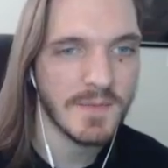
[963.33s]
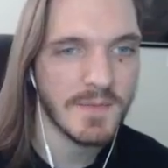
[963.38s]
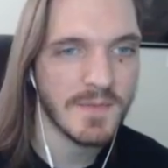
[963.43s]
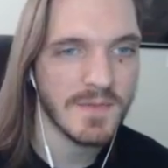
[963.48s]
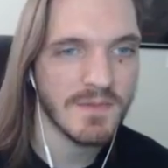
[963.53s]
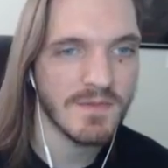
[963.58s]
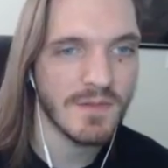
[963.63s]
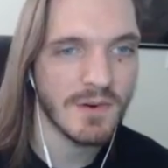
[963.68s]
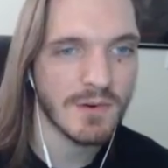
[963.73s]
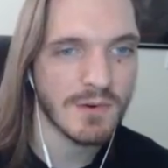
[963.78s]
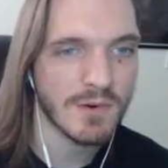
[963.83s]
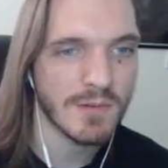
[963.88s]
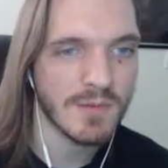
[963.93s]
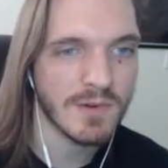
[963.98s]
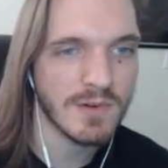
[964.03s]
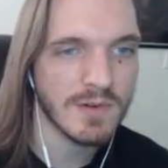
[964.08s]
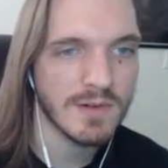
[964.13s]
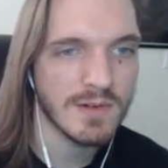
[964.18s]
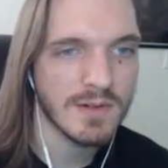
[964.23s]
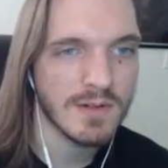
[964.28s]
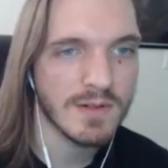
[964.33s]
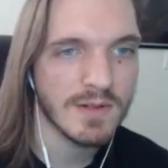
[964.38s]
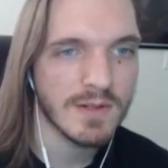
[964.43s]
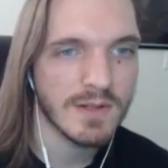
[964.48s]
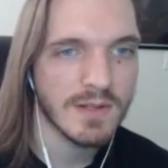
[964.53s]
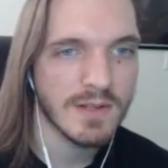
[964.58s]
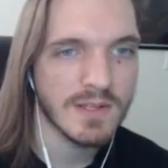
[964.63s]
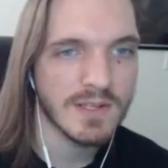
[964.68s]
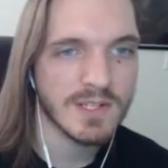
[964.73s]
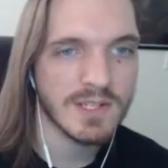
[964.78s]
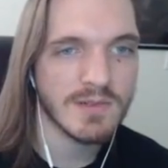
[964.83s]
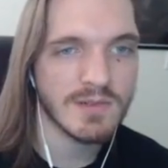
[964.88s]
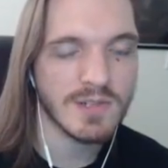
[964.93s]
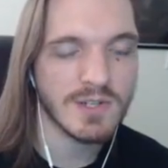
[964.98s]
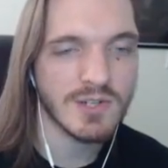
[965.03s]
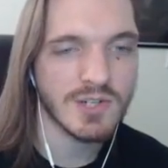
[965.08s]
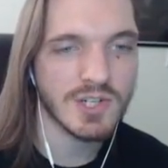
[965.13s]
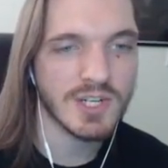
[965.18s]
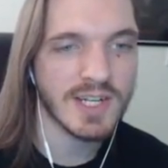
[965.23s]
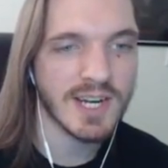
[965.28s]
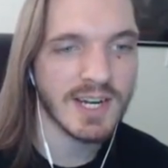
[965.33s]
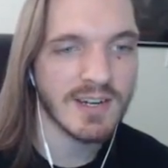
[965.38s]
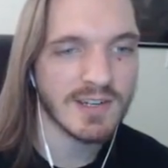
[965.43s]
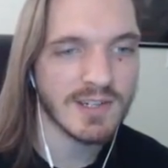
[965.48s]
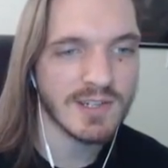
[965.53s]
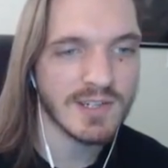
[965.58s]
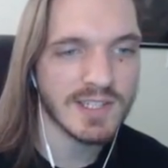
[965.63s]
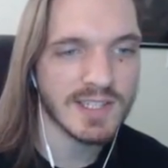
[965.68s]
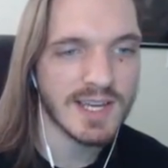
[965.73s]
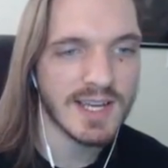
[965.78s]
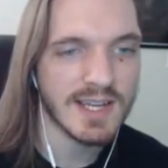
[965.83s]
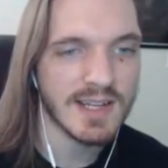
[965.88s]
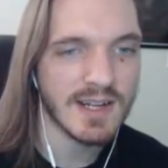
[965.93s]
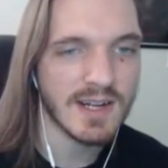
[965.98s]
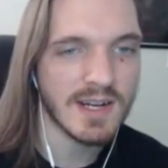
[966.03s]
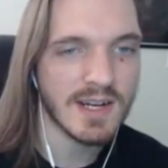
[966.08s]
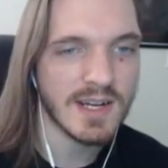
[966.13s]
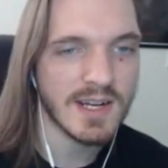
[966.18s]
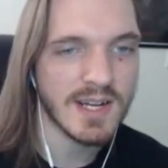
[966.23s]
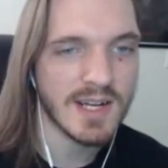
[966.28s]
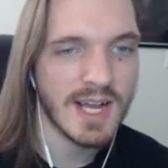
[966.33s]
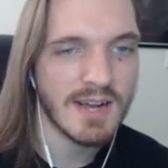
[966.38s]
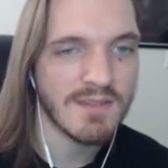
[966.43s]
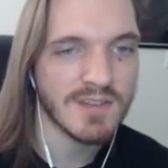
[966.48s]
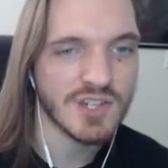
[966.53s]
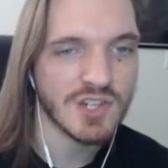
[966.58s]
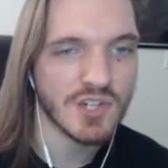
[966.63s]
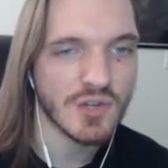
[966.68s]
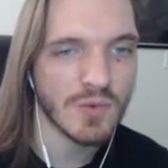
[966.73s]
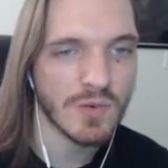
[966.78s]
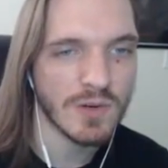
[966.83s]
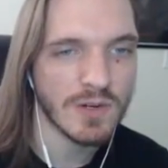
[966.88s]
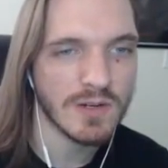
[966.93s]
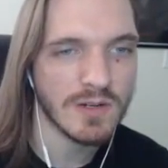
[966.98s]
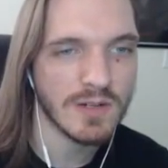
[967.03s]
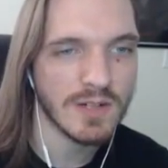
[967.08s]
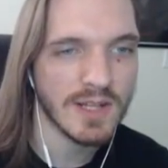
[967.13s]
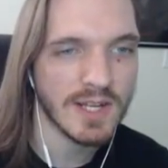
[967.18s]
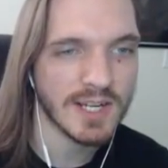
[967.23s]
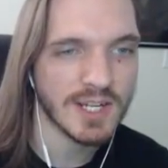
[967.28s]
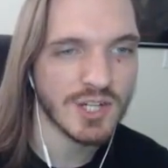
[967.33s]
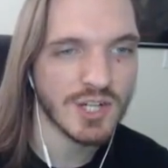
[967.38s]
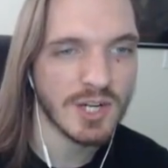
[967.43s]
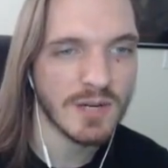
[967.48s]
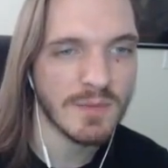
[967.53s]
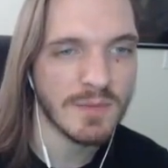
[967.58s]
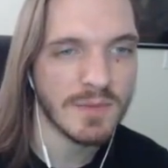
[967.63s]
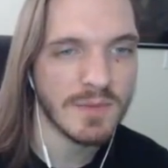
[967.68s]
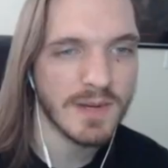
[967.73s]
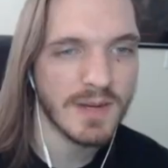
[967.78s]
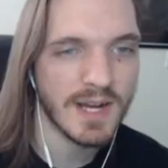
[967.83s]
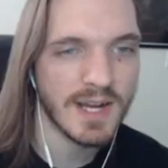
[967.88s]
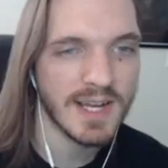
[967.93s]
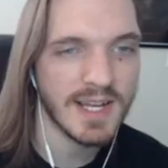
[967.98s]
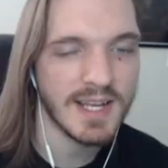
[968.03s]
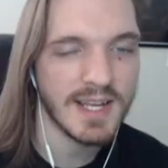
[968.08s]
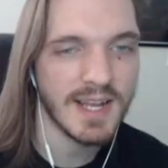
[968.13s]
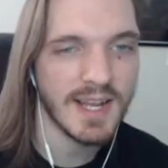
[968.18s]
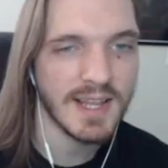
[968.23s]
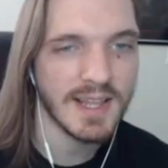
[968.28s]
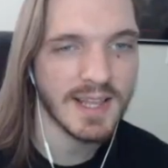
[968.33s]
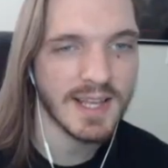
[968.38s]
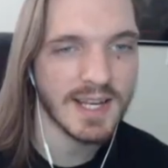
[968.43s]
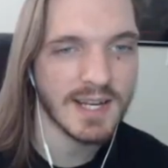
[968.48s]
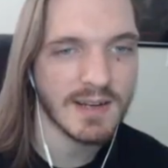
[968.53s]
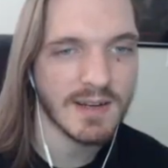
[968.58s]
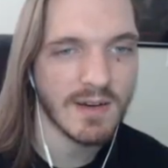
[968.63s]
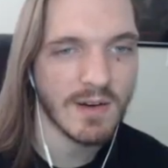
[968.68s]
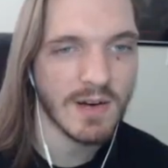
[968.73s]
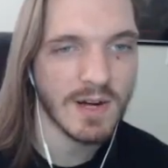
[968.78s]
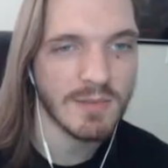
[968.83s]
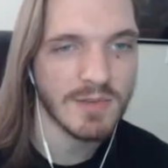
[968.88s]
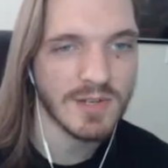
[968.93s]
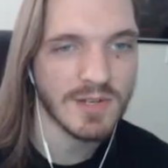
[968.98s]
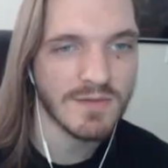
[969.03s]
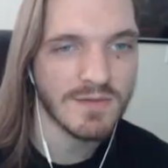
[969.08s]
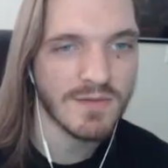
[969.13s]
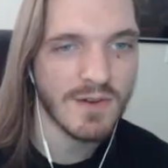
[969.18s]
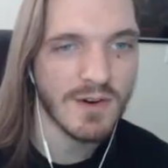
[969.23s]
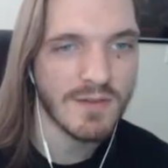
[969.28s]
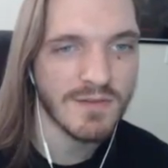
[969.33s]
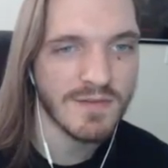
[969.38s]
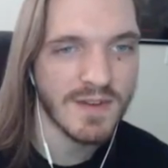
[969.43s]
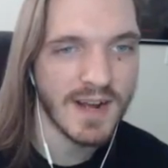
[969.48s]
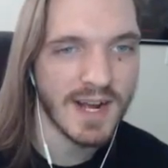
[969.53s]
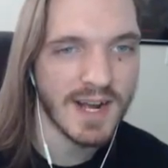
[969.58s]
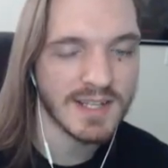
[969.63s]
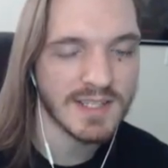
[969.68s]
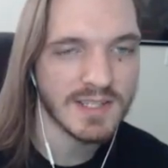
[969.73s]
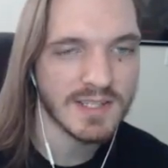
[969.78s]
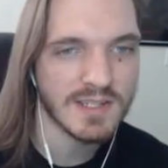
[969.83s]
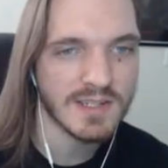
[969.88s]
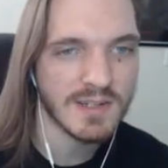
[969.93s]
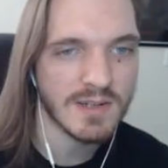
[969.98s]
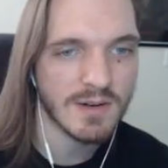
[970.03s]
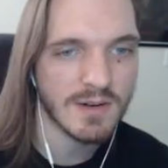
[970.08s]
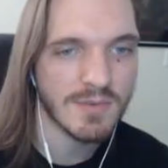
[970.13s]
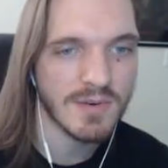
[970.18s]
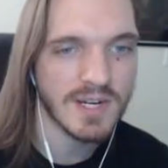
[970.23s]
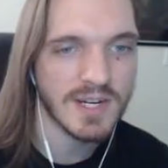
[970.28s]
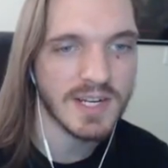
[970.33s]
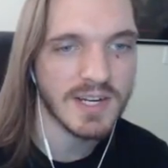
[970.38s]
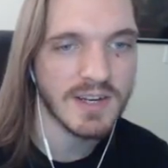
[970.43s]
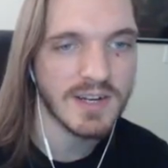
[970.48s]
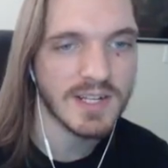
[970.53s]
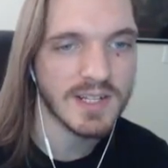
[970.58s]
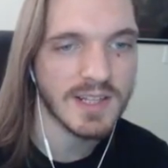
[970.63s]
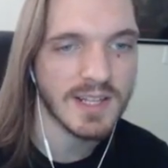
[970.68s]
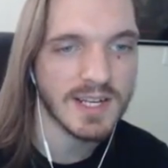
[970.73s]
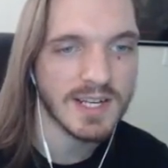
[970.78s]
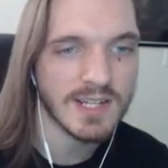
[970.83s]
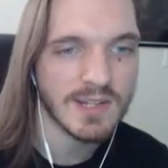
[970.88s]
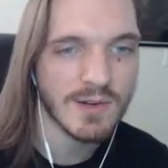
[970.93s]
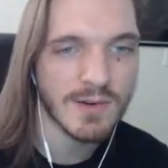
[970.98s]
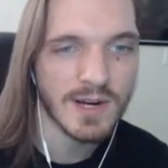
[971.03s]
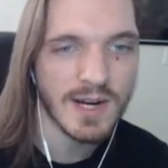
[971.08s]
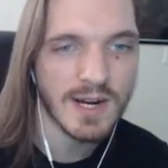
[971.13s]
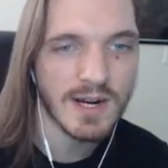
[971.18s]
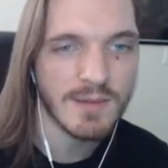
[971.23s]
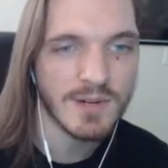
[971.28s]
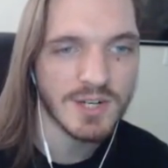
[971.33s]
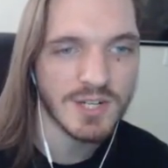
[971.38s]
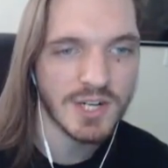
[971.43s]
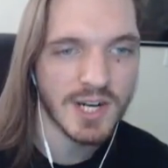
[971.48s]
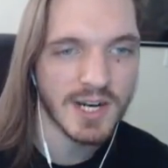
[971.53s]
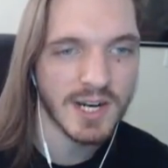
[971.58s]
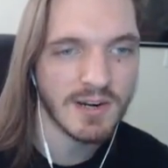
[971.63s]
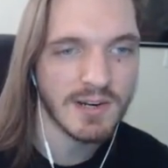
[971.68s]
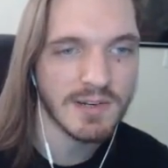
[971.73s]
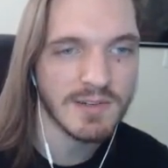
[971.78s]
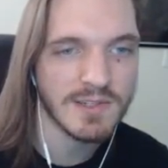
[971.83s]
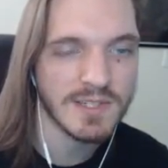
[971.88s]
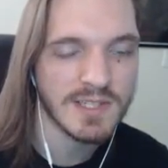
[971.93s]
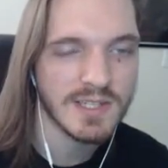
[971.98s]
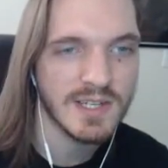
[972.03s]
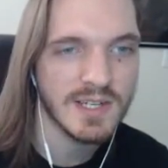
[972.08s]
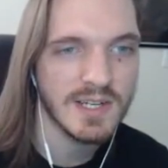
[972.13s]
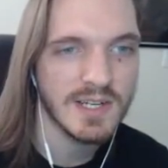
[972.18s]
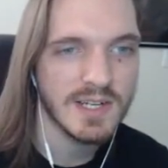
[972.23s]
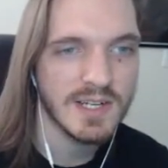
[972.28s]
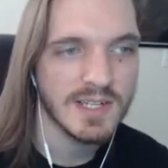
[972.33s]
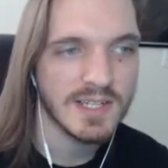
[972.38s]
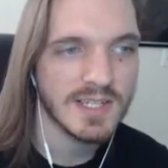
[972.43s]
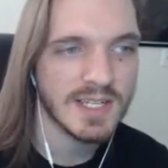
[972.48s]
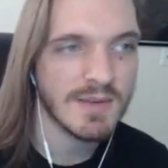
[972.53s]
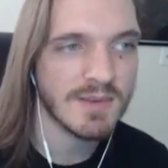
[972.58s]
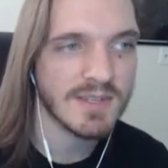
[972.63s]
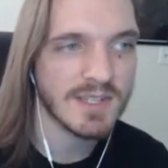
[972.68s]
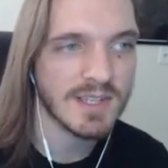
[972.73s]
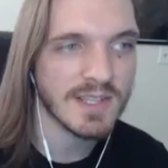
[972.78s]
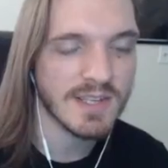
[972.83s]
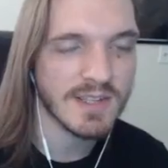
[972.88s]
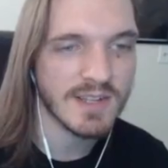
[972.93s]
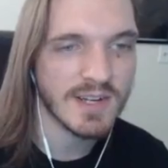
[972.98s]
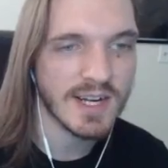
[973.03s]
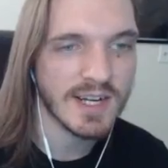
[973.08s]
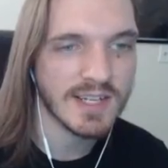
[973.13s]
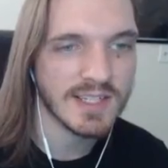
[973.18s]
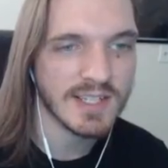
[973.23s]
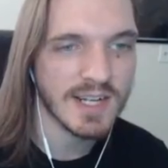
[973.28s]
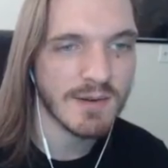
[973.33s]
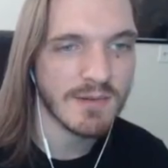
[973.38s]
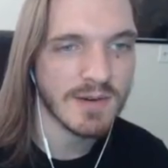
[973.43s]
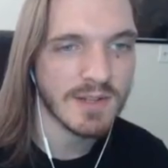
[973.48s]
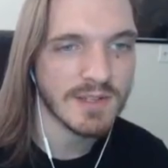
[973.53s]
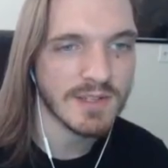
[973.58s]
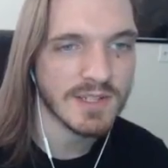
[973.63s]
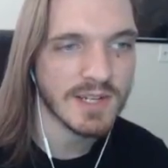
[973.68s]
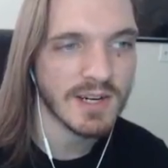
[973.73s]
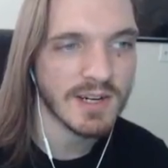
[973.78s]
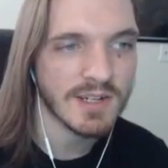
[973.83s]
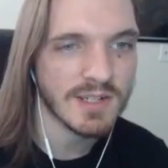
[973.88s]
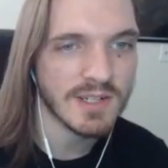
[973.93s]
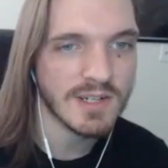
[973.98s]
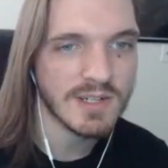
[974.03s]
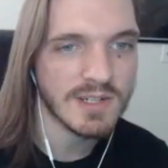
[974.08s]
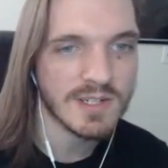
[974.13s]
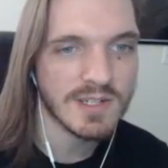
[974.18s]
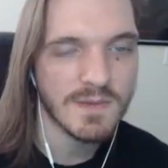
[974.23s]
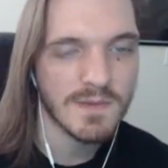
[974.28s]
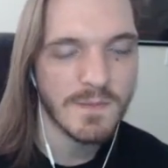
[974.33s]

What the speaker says: vulnerable. So usually characters that have a short like jump height and like are able to fall fast are pretty good at like throwing out a bunch of aerials. Samus, on the other hand, is not one of those characters.